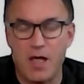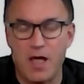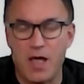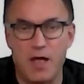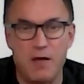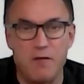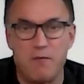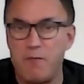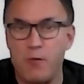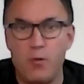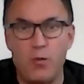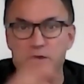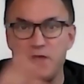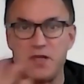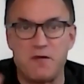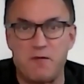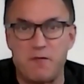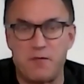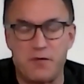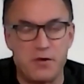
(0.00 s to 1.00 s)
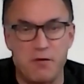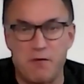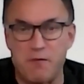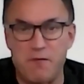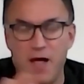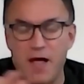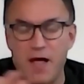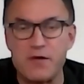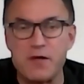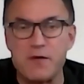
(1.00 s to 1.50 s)
in 4 different or
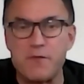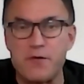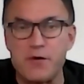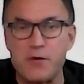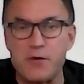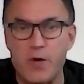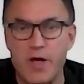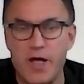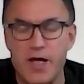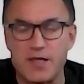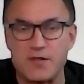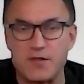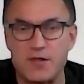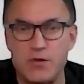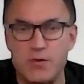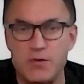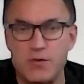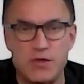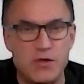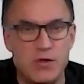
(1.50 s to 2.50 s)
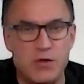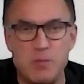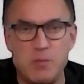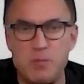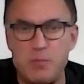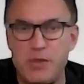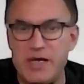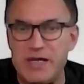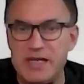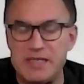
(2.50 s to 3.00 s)
5 different ways, using
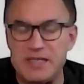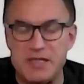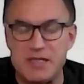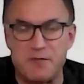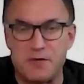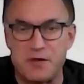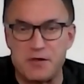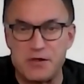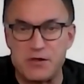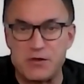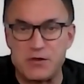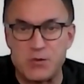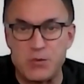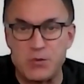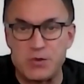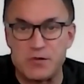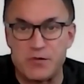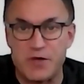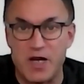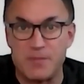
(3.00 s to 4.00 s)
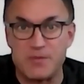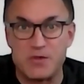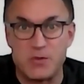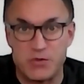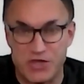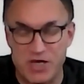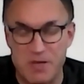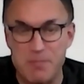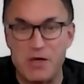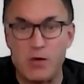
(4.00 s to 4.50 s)
completely different discourse frames,
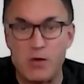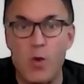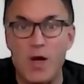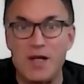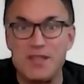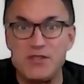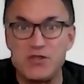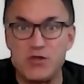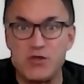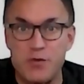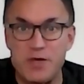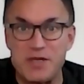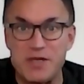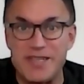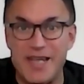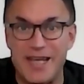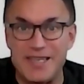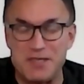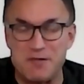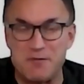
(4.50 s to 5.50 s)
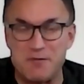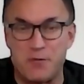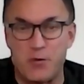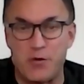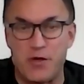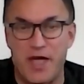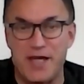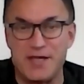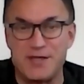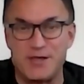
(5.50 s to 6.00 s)
which can be quite disorientating for
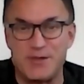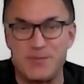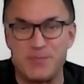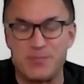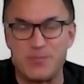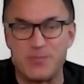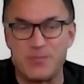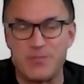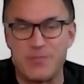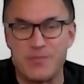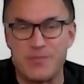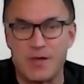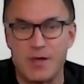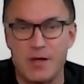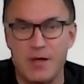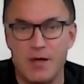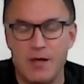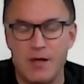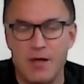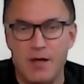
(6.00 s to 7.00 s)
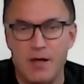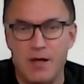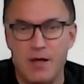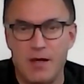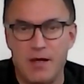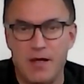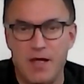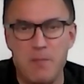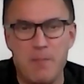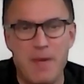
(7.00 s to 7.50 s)
kids.
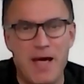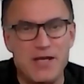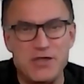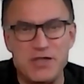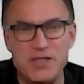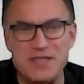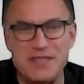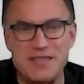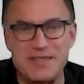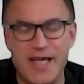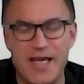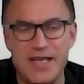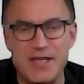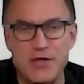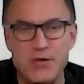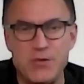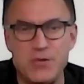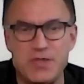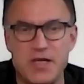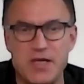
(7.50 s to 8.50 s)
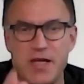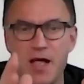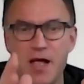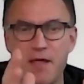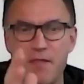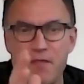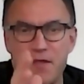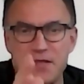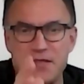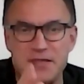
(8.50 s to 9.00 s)
Imagine instead using
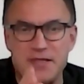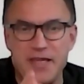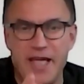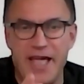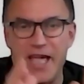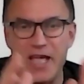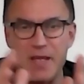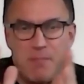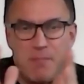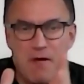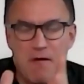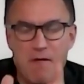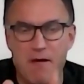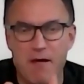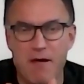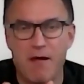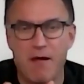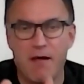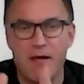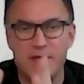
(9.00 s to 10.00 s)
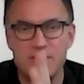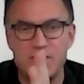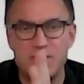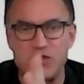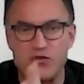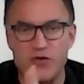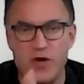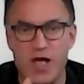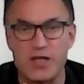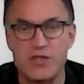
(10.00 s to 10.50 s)
the same
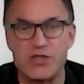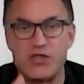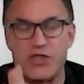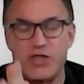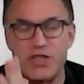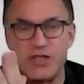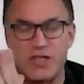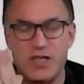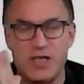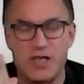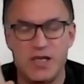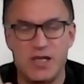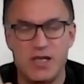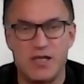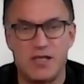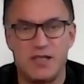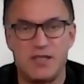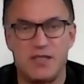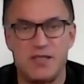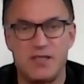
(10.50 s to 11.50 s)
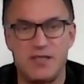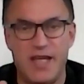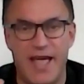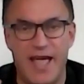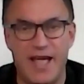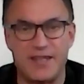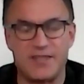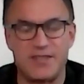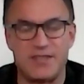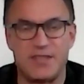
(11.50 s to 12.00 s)
structured
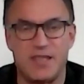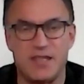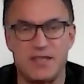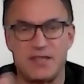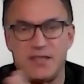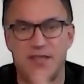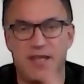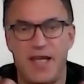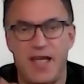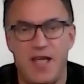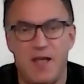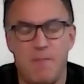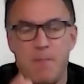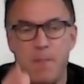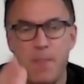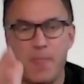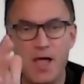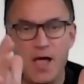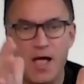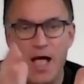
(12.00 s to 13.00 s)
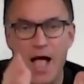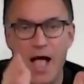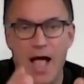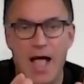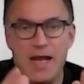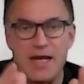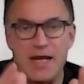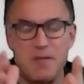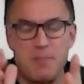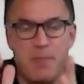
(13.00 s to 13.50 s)
text, the same
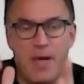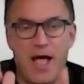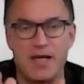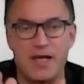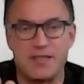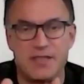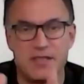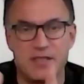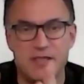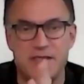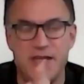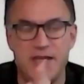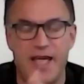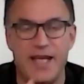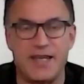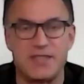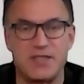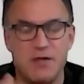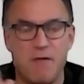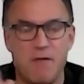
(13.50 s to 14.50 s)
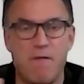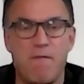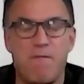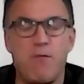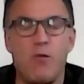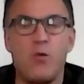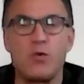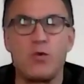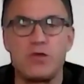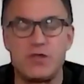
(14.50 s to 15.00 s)
highly patterned text
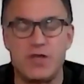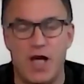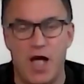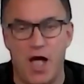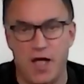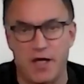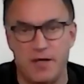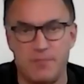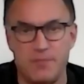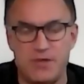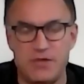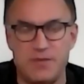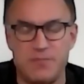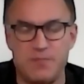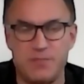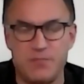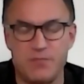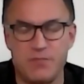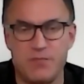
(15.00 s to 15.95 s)
4 times.